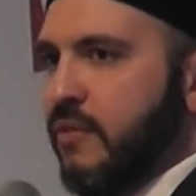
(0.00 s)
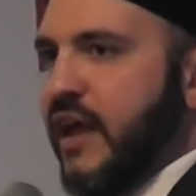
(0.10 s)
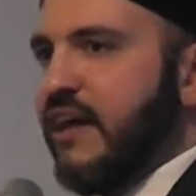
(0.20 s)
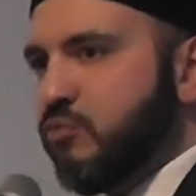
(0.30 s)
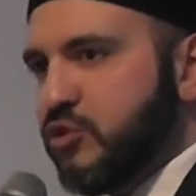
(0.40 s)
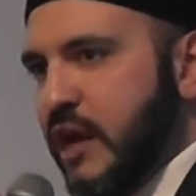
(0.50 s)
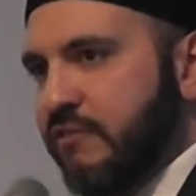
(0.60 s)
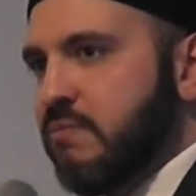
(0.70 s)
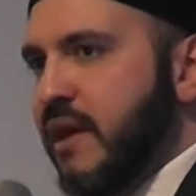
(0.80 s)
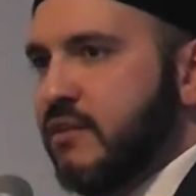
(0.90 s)
That's what you
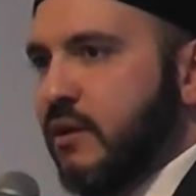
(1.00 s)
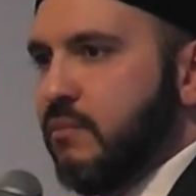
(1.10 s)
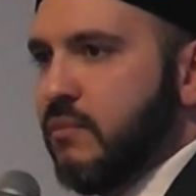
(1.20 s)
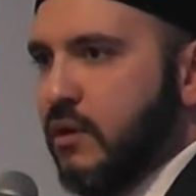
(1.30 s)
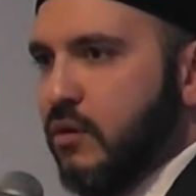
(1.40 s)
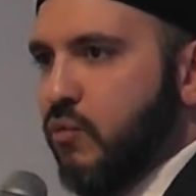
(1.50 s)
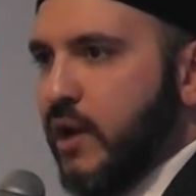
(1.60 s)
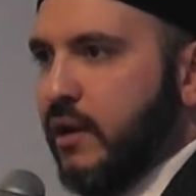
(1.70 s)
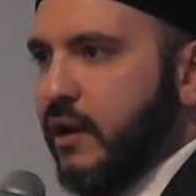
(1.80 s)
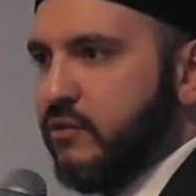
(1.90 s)
have to make them
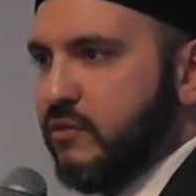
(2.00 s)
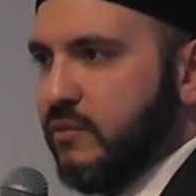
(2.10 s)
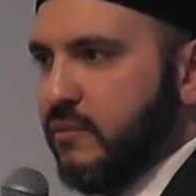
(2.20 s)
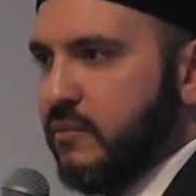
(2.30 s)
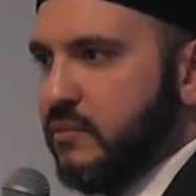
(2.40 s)
realize.